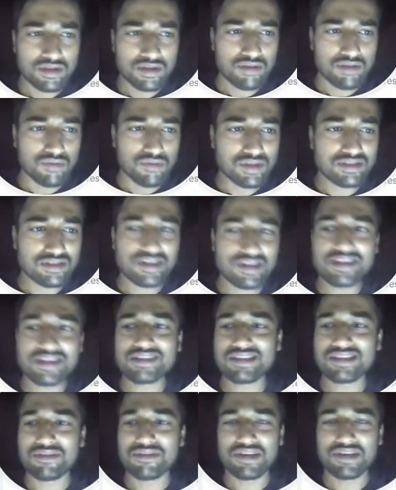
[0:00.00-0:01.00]
was
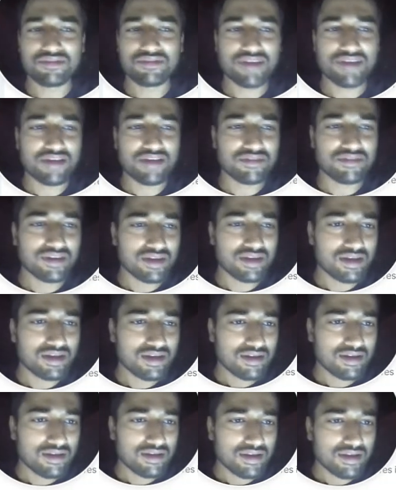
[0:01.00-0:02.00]
1375.
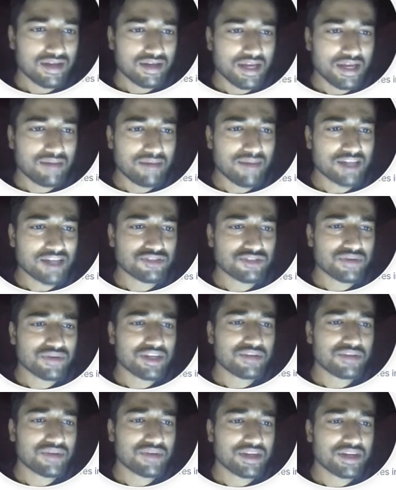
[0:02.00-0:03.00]
In March
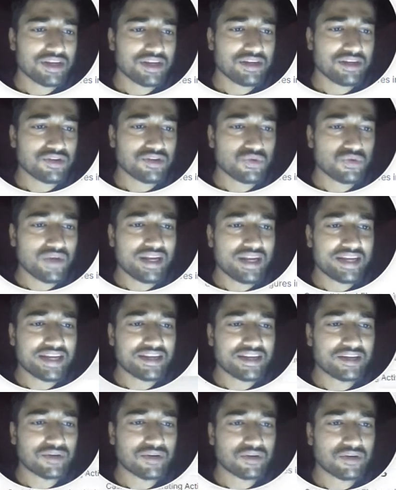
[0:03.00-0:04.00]
2020,
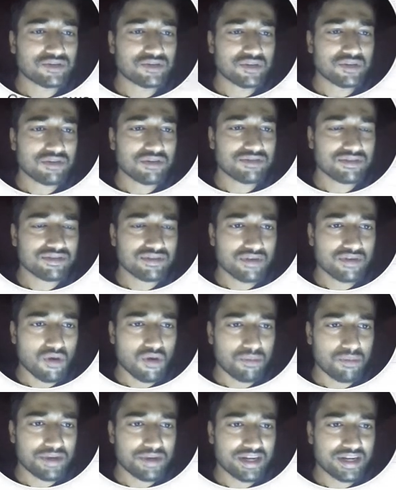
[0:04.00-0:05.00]
1280 crores of
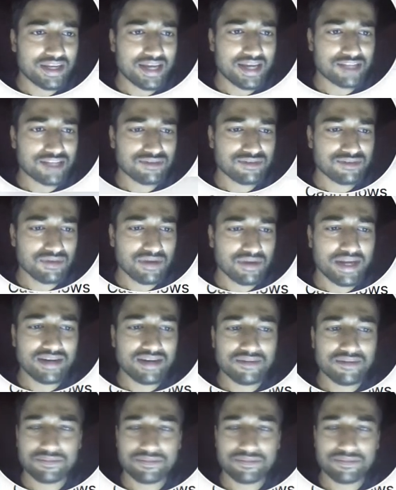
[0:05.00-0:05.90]
operating cash flow, and